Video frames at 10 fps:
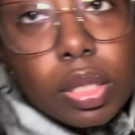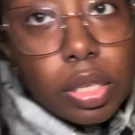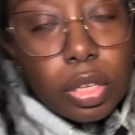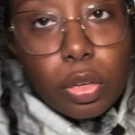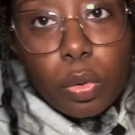
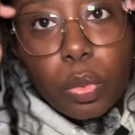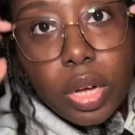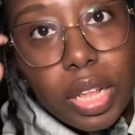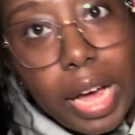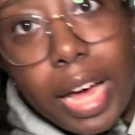You know
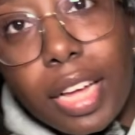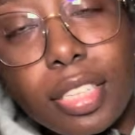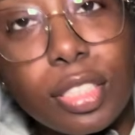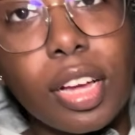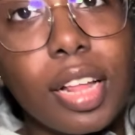what? I
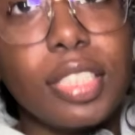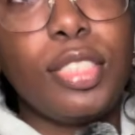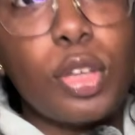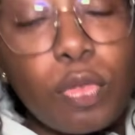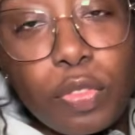honestly
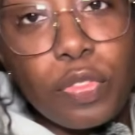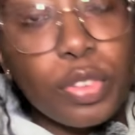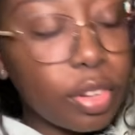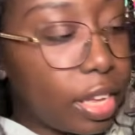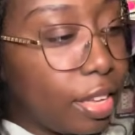don't even
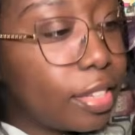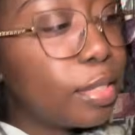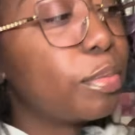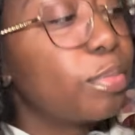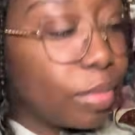feel like
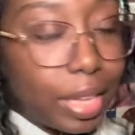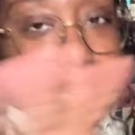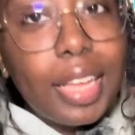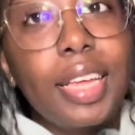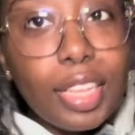
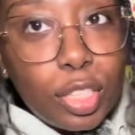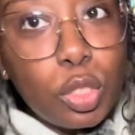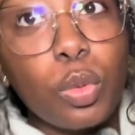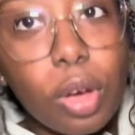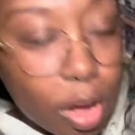
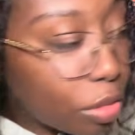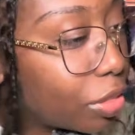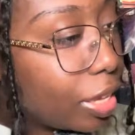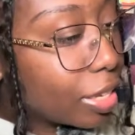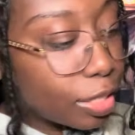doing all the
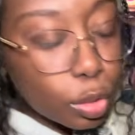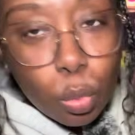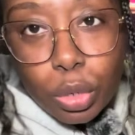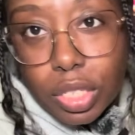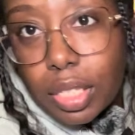things. So
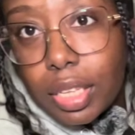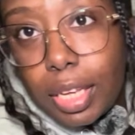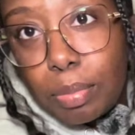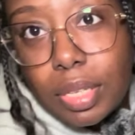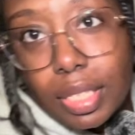we're just going to
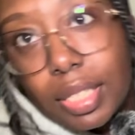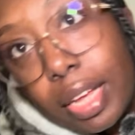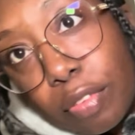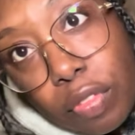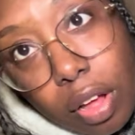keep this as
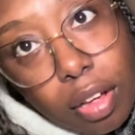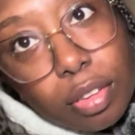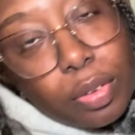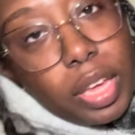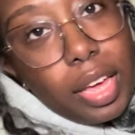like a vlog.
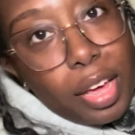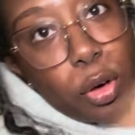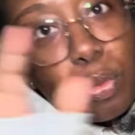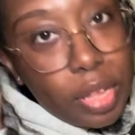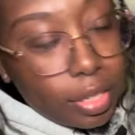Okay. I
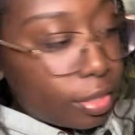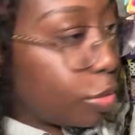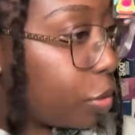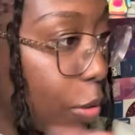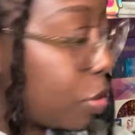hope that's okay